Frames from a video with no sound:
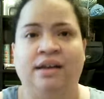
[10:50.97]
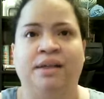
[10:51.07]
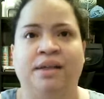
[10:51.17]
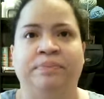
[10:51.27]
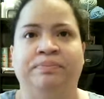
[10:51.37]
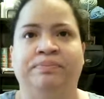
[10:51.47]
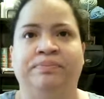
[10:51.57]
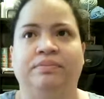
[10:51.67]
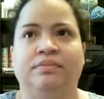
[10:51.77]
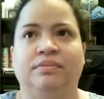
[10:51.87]

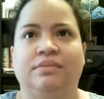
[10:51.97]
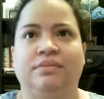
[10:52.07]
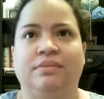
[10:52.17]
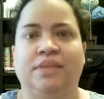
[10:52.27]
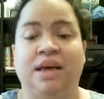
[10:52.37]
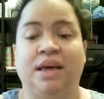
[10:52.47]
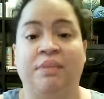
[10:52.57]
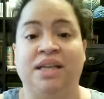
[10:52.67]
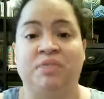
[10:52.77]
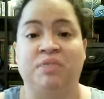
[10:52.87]

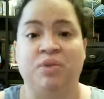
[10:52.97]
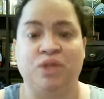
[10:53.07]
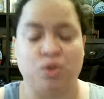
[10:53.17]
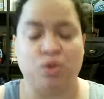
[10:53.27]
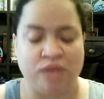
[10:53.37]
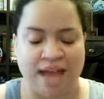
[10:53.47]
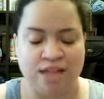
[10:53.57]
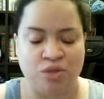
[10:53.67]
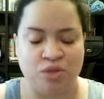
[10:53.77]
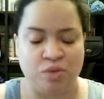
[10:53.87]
God bless me with 2 dads.